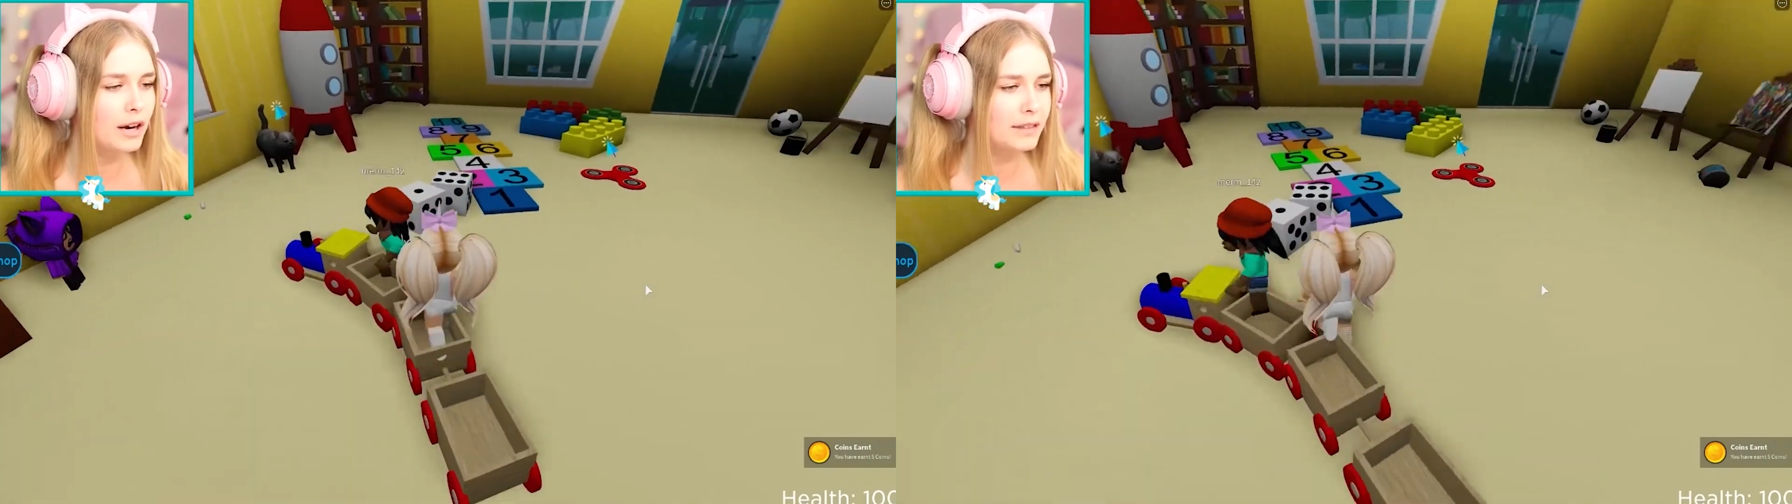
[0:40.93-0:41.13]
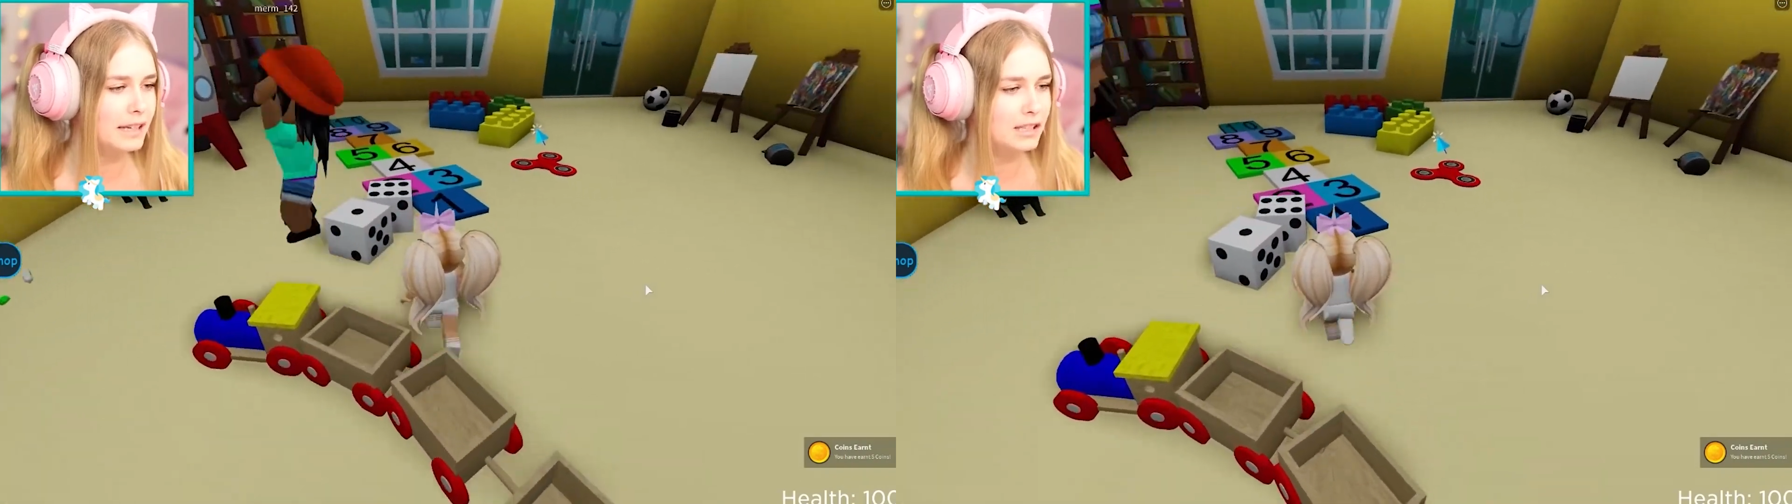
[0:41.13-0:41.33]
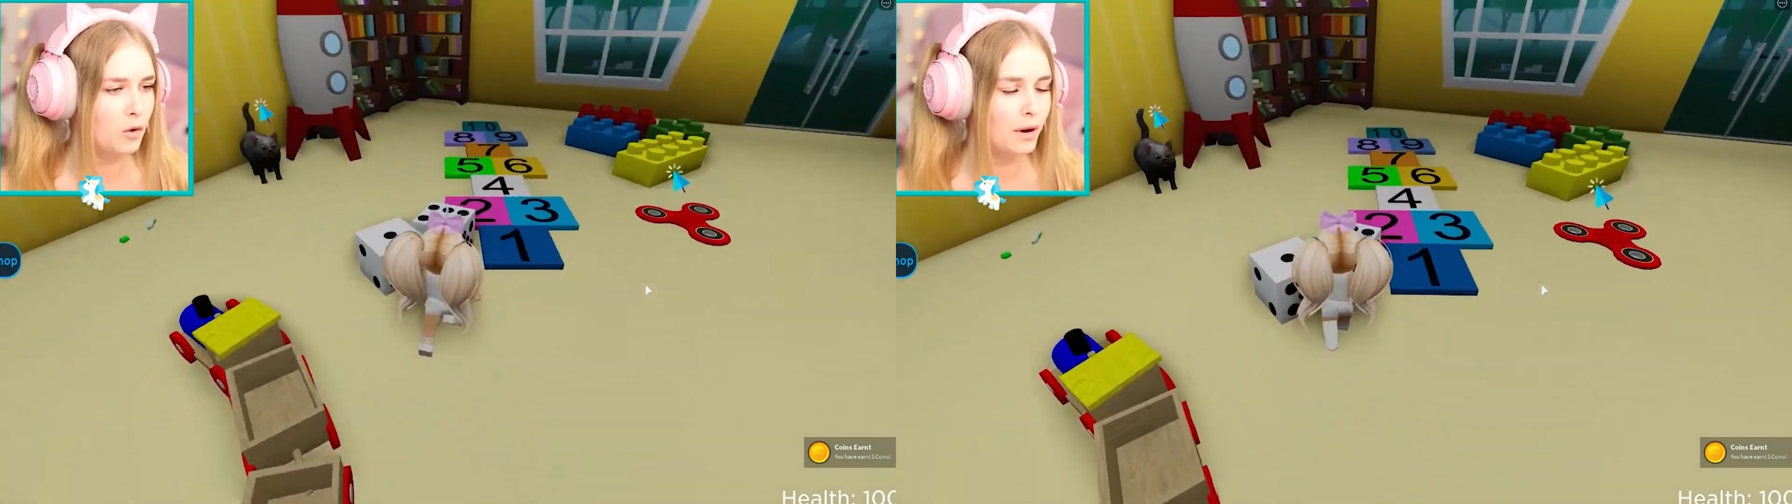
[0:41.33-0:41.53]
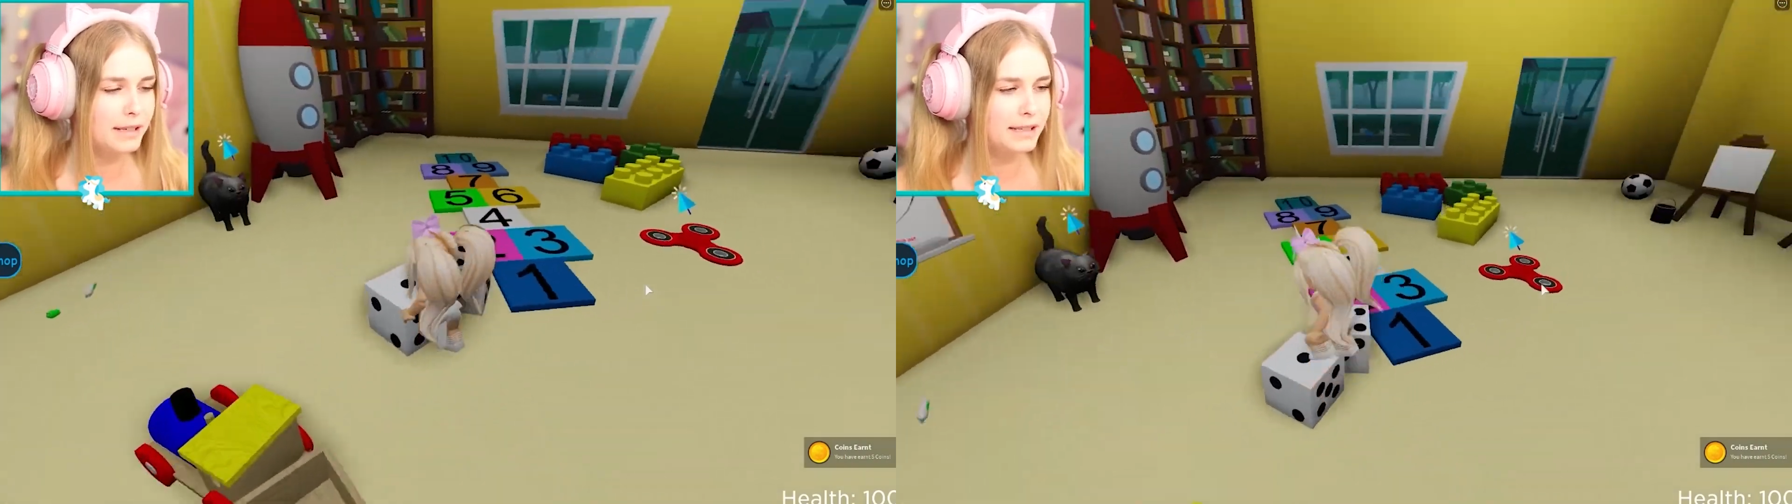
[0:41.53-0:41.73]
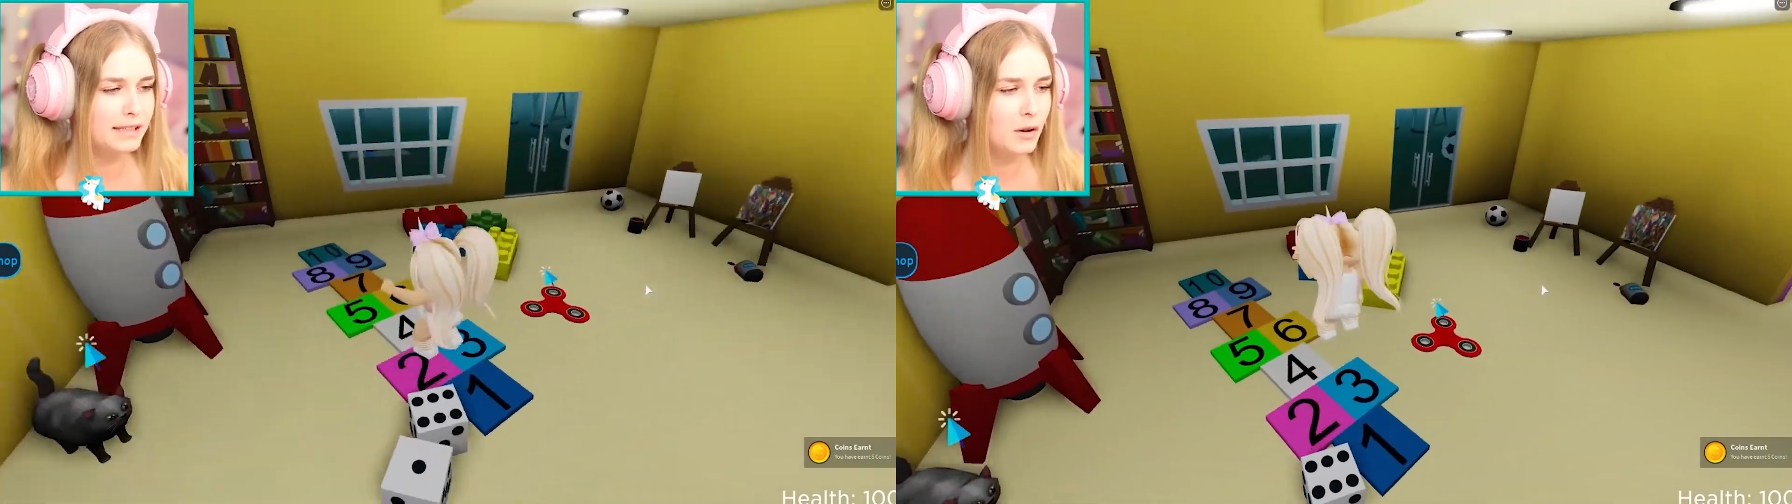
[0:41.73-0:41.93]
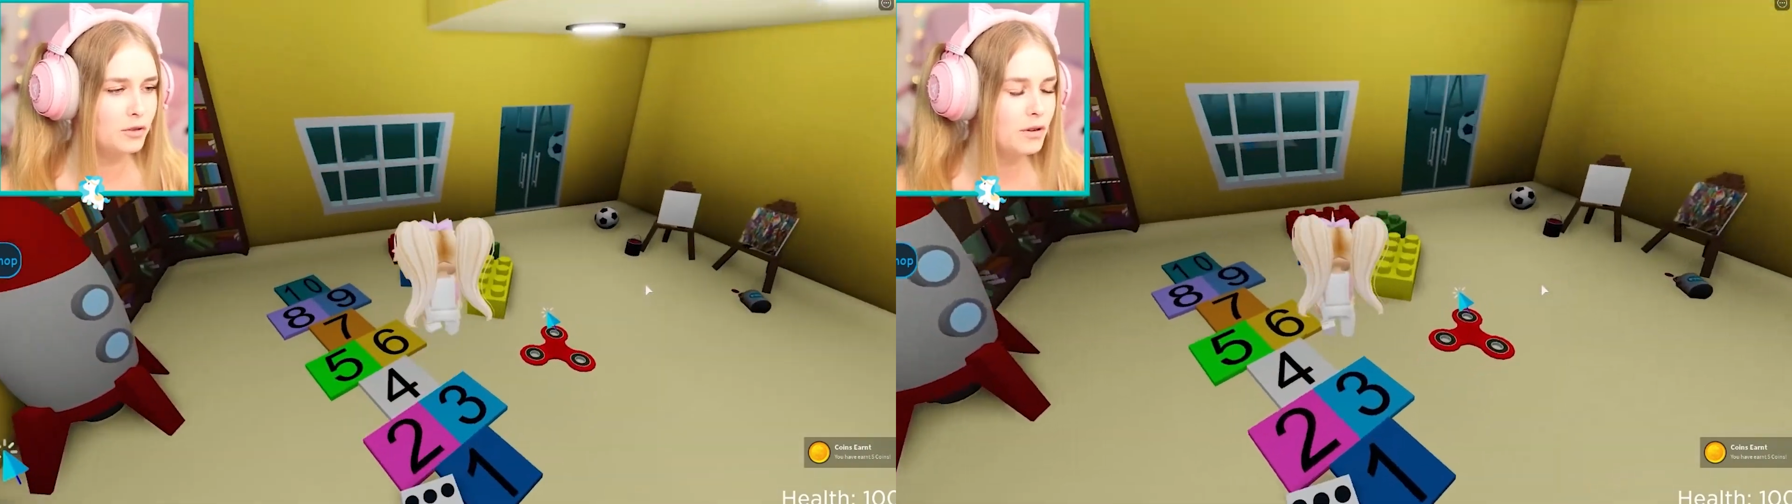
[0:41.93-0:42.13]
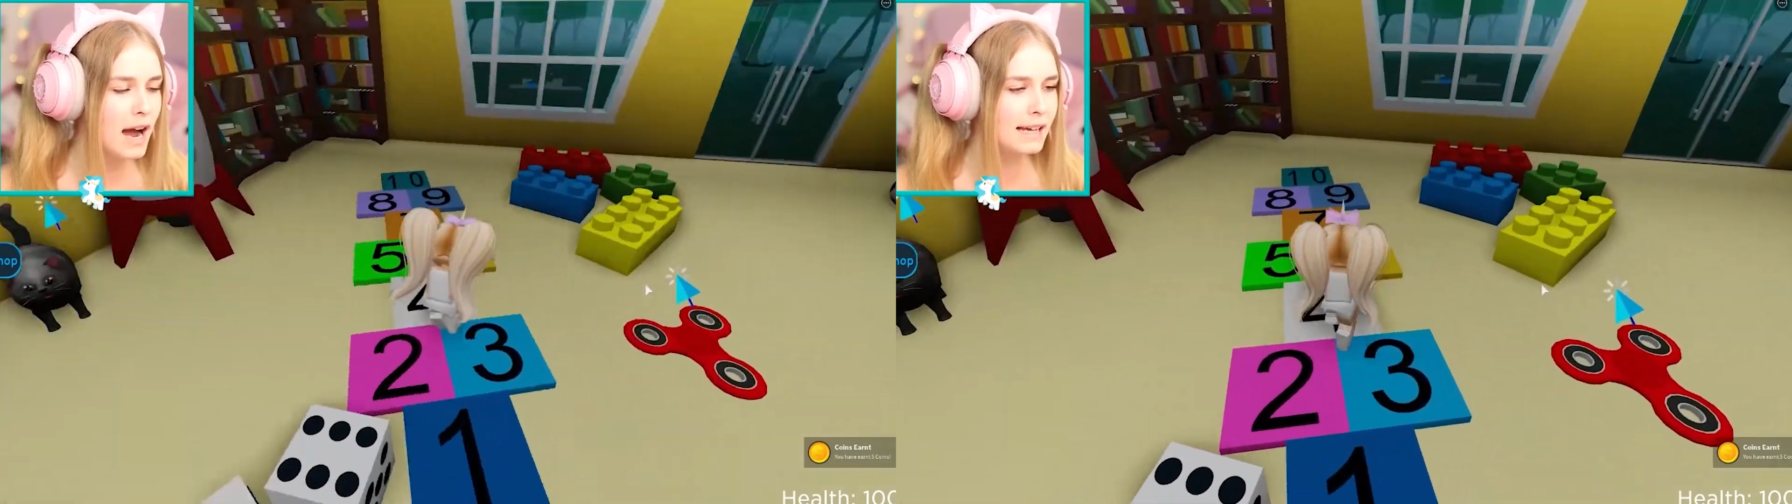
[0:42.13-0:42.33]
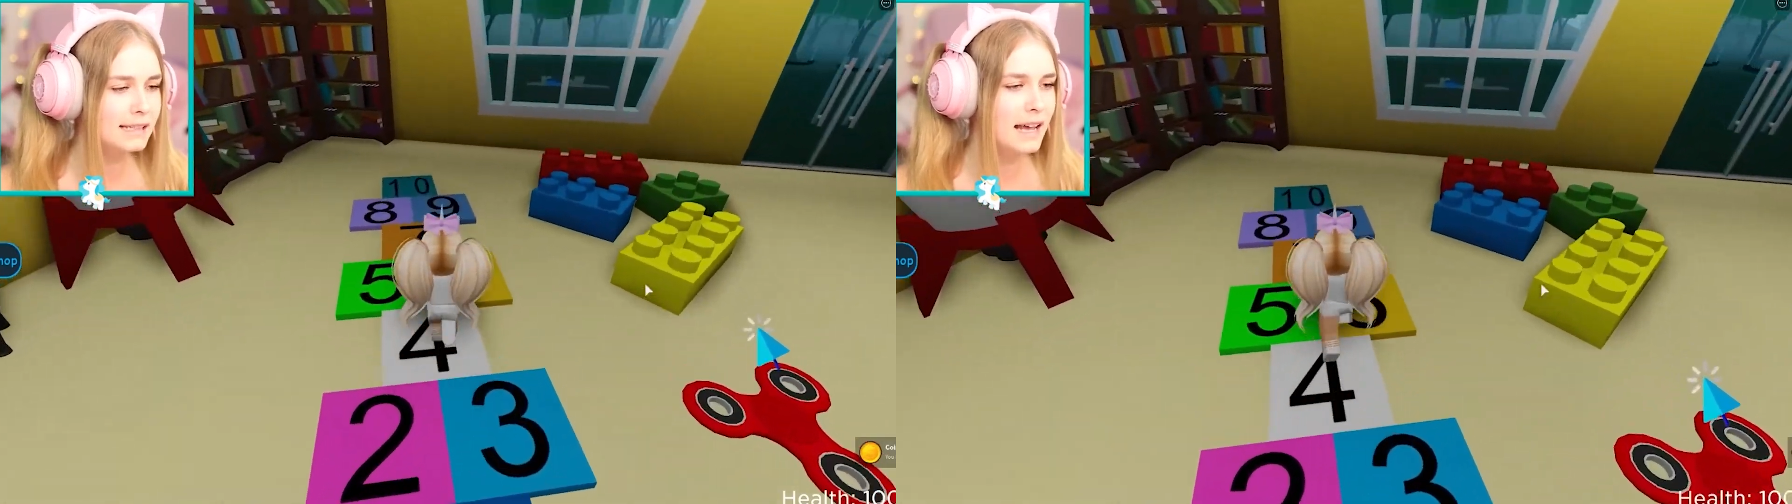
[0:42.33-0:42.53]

does collaborations with other